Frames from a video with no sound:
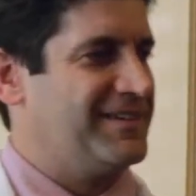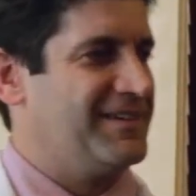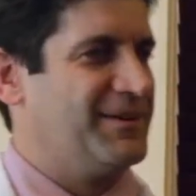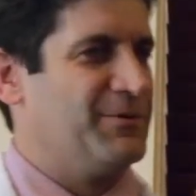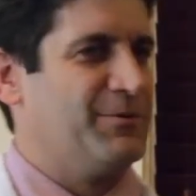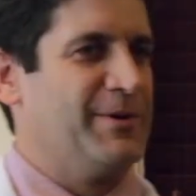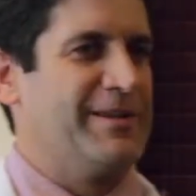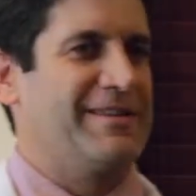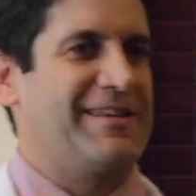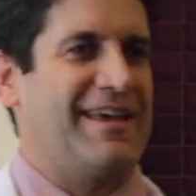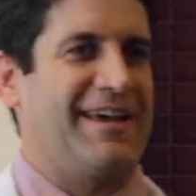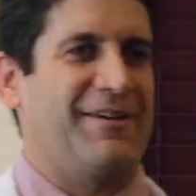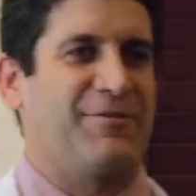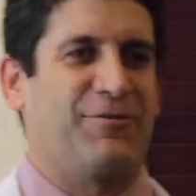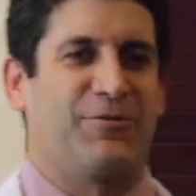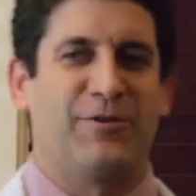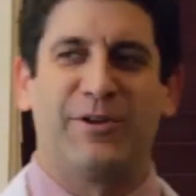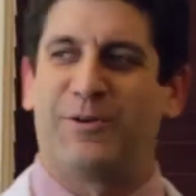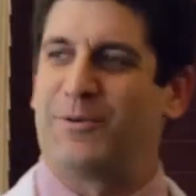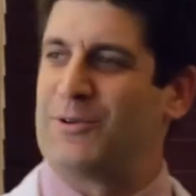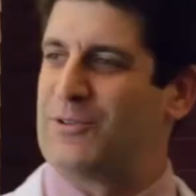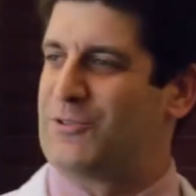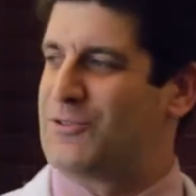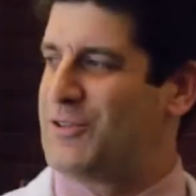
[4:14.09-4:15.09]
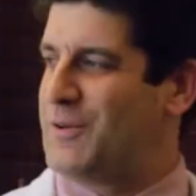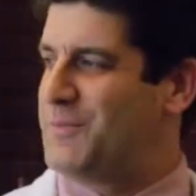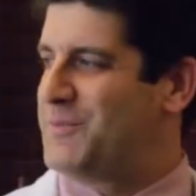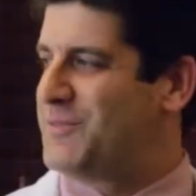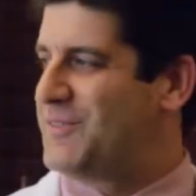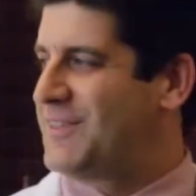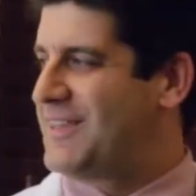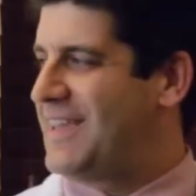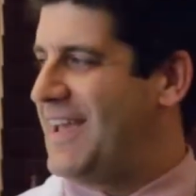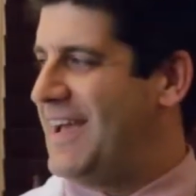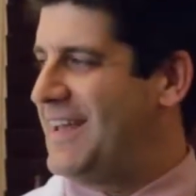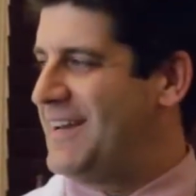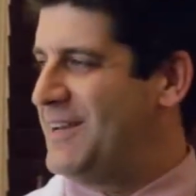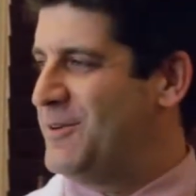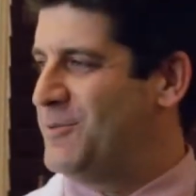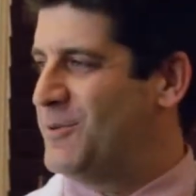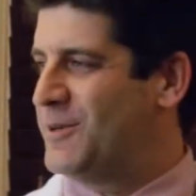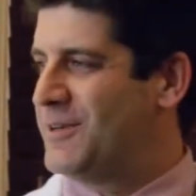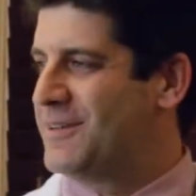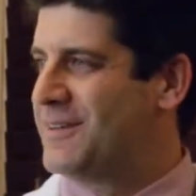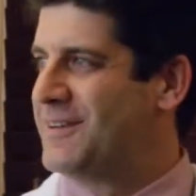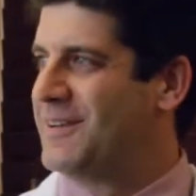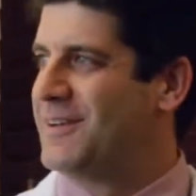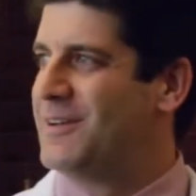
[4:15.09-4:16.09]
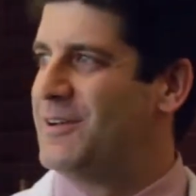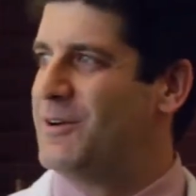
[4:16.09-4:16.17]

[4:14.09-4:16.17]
We take frequent trips to Kennywood.